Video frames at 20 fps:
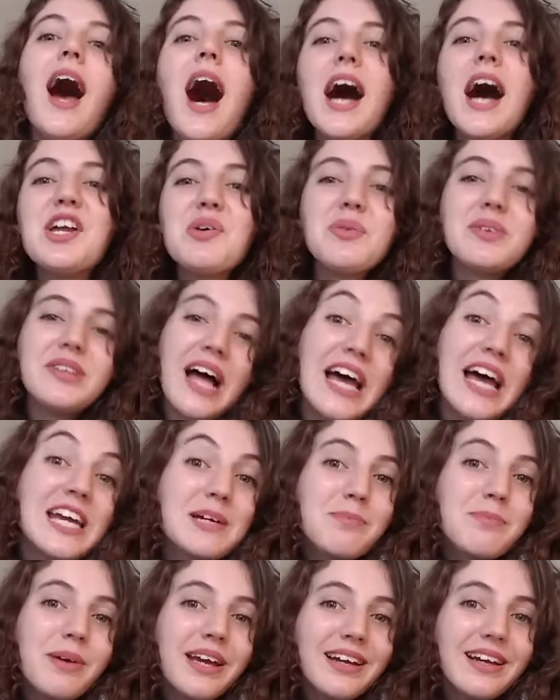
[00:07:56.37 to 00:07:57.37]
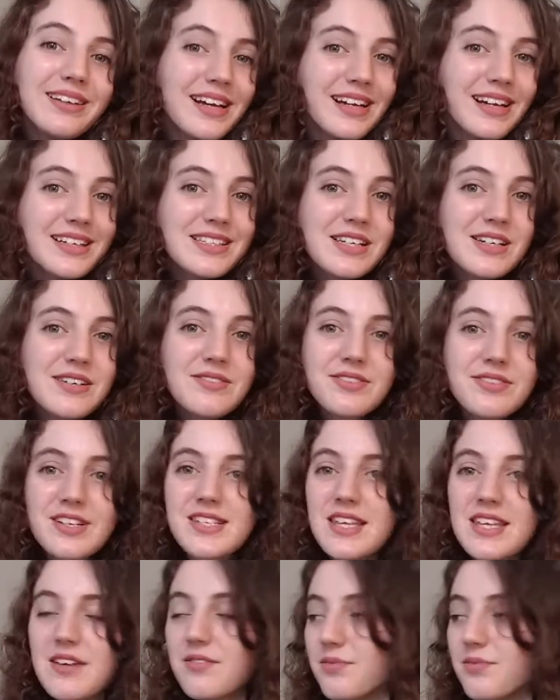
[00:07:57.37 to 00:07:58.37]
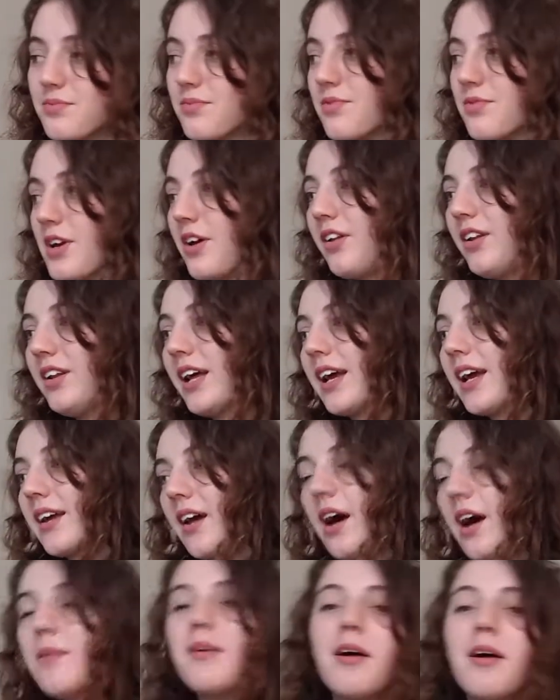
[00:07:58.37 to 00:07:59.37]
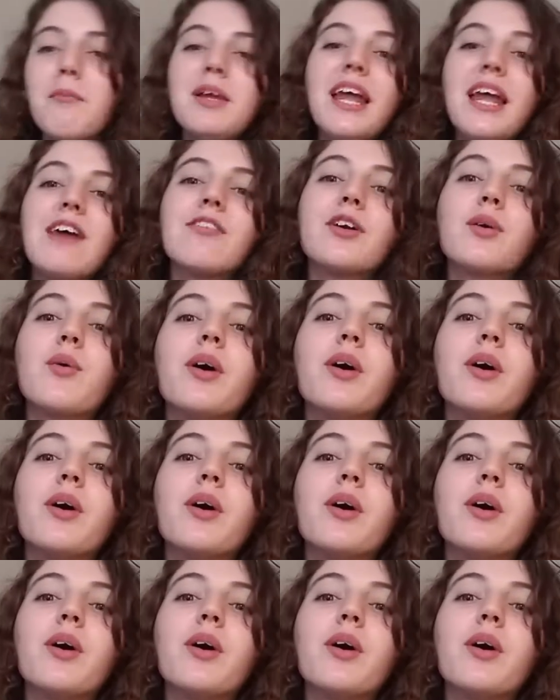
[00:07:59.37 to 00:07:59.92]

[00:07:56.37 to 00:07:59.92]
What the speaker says: I don't like being negative because I feel like, I mean, everyone